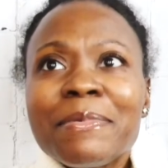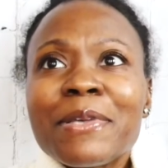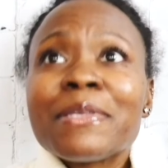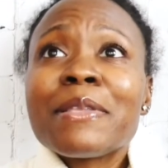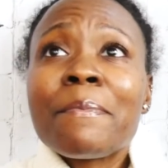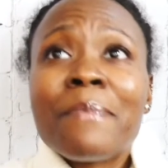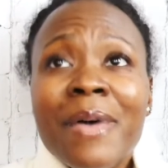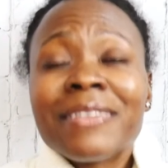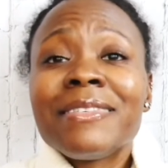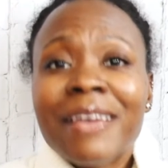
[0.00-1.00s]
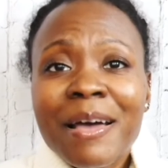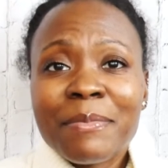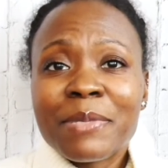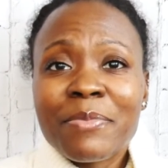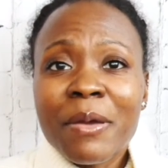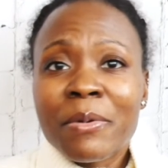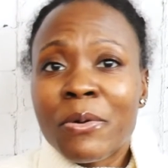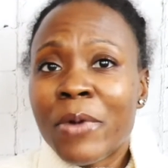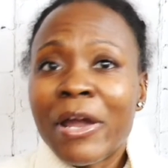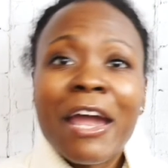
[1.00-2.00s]
those are the best times to be able to
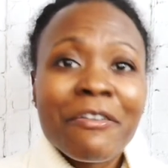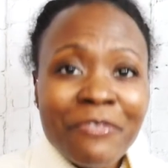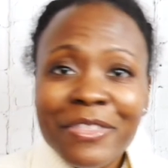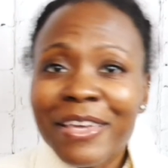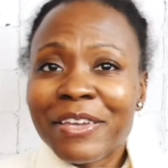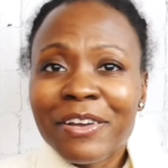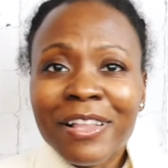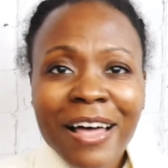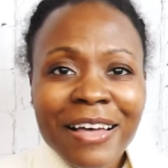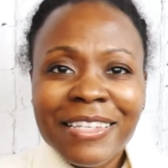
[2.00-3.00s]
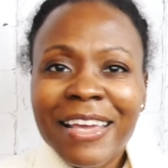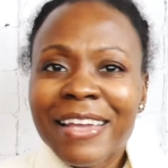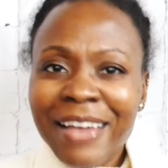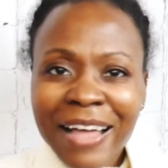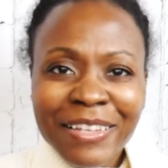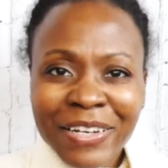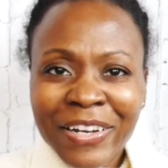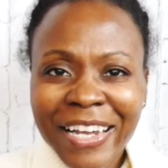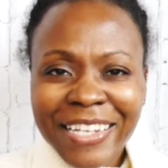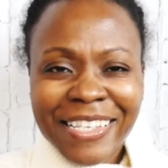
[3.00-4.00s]
wear everything in your closet and not look
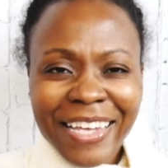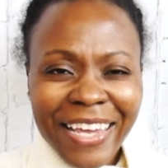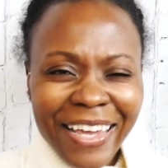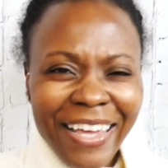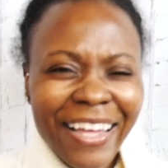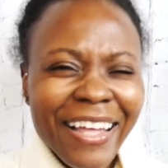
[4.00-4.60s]
crazy.